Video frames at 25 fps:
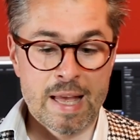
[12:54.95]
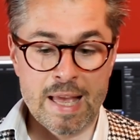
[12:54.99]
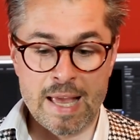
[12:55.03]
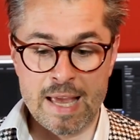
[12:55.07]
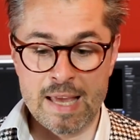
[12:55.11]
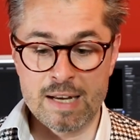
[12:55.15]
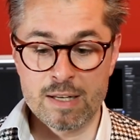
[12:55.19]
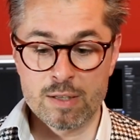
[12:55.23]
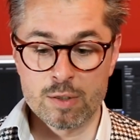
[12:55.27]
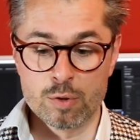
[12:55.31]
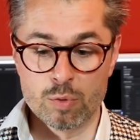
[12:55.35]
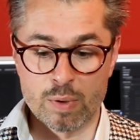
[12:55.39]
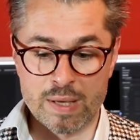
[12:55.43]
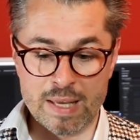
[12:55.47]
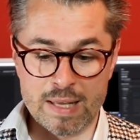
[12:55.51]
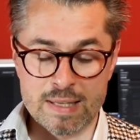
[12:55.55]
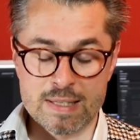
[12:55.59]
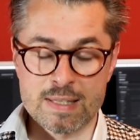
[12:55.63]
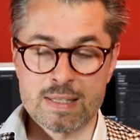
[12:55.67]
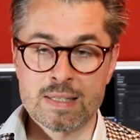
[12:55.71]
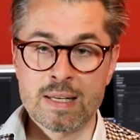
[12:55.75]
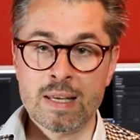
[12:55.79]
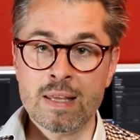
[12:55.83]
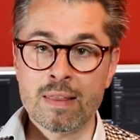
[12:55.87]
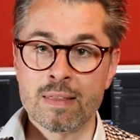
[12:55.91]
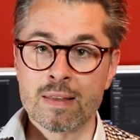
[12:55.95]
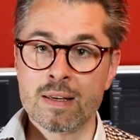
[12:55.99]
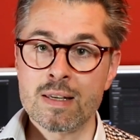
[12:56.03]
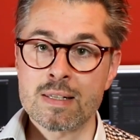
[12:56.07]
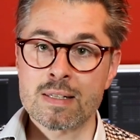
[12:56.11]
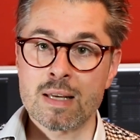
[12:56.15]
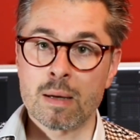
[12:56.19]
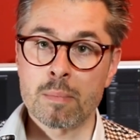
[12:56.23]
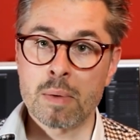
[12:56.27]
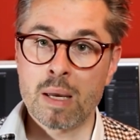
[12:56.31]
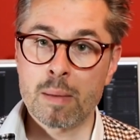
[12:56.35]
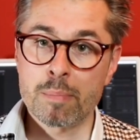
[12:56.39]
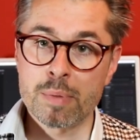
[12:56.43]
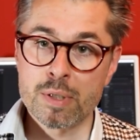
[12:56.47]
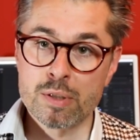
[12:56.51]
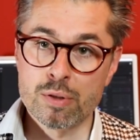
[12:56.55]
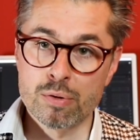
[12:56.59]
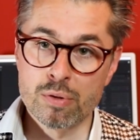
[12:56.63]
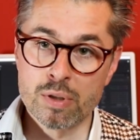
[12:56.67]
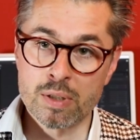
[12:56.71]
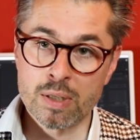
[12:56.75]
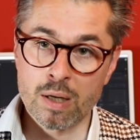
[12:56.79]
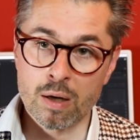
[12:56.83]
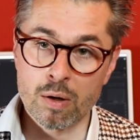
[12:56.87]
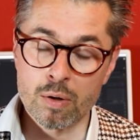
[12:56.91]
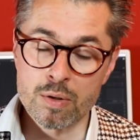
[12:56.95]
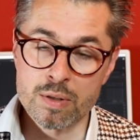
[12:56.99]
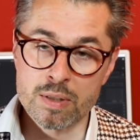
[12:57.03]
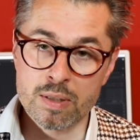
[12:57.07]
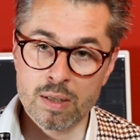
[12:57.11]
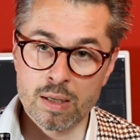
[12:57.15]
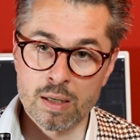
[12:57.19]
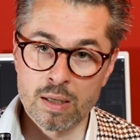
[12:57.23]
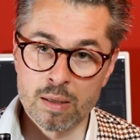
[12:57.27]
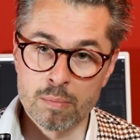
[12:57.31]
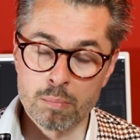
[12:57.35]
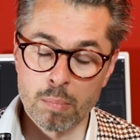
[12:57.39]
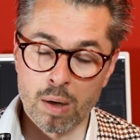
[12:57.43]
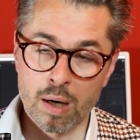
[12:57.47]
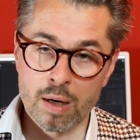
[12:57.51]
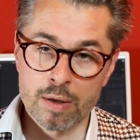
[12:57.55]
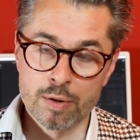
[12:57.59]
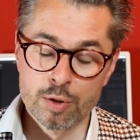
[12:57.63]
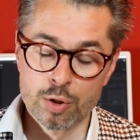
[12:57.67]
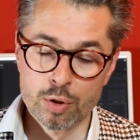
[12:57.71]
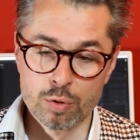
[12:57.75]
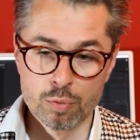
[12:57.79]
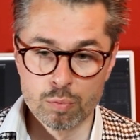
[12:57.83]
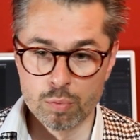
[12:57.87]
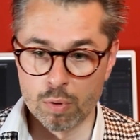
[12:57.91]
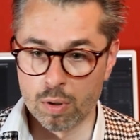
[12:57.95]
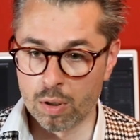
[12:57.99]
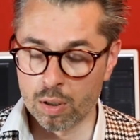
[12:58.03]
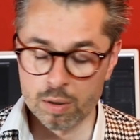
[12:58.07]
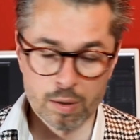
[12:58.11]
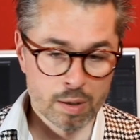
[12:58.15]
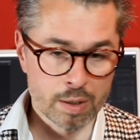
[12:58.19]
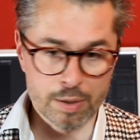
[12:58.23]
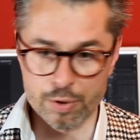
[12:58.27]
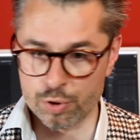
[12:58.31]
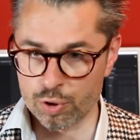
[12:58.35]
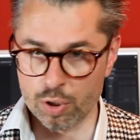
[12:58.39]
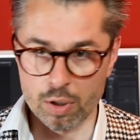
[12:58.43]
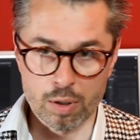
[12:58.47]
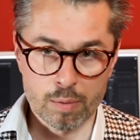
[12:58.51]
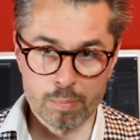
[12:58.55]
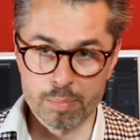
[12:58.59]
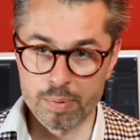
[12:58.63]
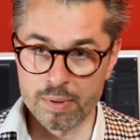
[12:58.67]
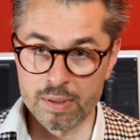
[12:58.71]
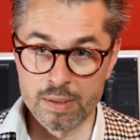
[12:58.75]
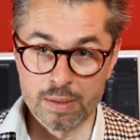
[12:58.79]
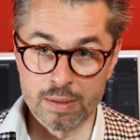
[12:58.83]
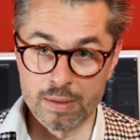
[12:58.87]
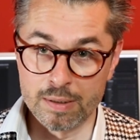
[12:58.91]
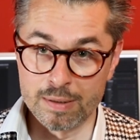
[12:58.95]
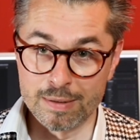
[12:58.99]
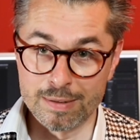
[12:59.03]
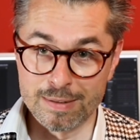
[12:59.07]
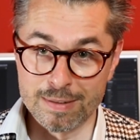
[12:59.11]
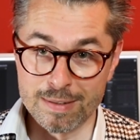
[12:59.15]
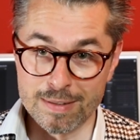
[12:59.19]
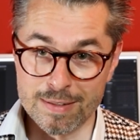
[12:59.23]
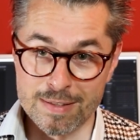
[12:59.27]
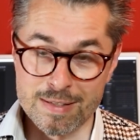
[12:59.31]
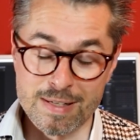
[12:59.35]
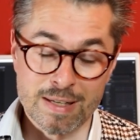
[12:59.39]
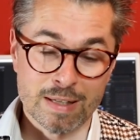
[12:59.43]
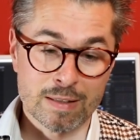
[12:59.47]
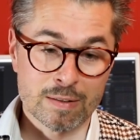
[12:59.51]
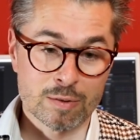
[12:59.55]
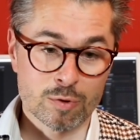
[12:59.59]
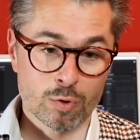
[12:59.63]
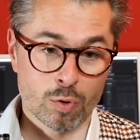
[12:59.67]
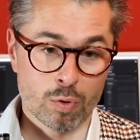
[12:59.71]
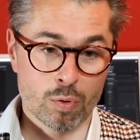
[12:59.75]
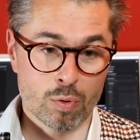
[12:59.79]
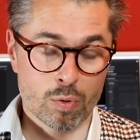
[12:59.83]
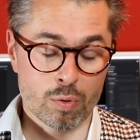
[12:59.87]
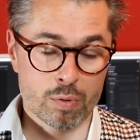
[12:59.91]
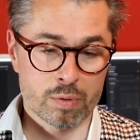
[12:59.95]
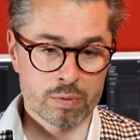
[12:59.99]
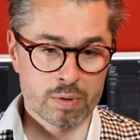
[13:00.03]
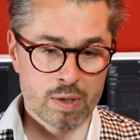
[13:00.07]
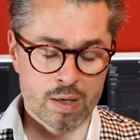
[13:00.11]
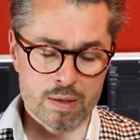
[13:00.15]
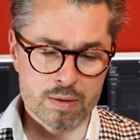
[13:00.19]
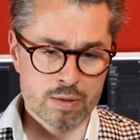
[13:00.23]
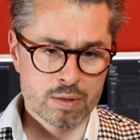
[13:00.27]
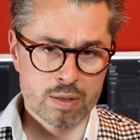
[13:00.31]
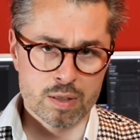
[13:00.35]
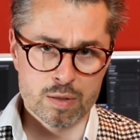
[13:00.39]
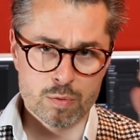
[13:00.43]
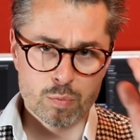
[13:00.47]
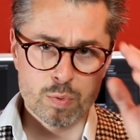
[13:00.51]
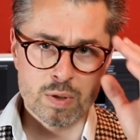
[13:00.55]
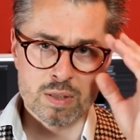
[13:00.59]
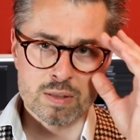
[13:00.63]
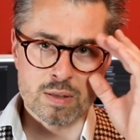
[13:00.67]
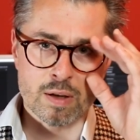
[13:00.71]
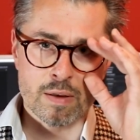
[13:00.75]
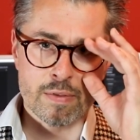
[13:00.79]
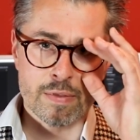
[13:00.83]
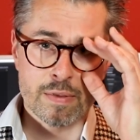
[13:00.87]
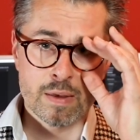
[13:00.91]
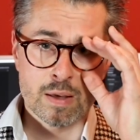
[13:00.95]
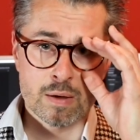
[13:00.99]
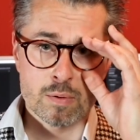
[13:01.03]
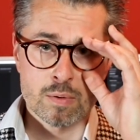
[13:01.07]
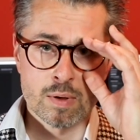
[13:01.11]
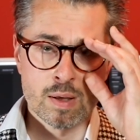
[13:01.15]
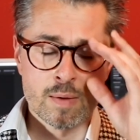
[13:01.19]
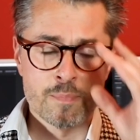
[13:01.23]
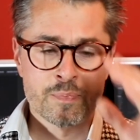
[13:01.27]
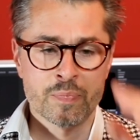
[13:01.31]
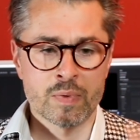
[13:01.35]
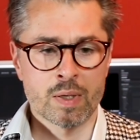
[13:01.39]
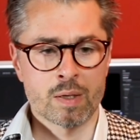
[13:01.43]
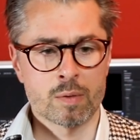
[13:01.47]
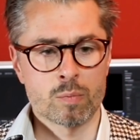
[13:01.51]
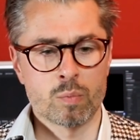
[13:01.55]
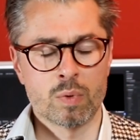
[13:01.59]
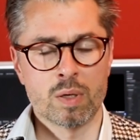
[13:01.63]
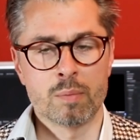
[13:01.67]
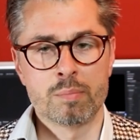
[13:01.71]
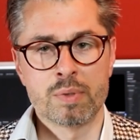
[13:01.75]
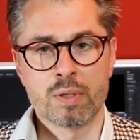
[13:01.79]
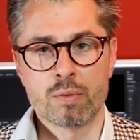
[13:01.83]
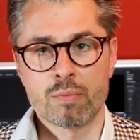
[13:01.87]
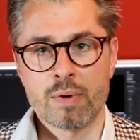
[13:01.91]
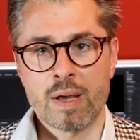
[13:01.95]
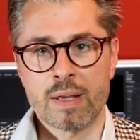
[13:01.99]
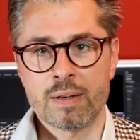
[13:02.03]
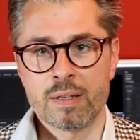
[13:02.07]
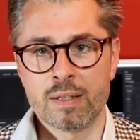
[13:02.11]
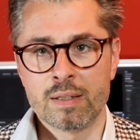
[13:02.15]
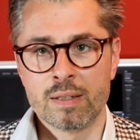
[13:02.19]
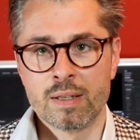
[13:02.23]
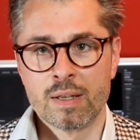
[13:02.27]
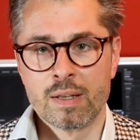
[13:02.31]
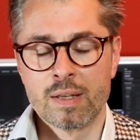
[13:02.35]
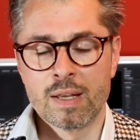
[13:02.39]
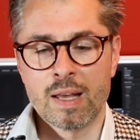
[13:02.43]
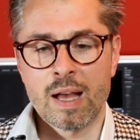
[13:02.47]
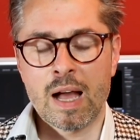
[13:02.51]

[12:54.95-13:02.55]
And you can see this, I'm happy to announce, in my new online shop in 6 weeks, I think will be ready.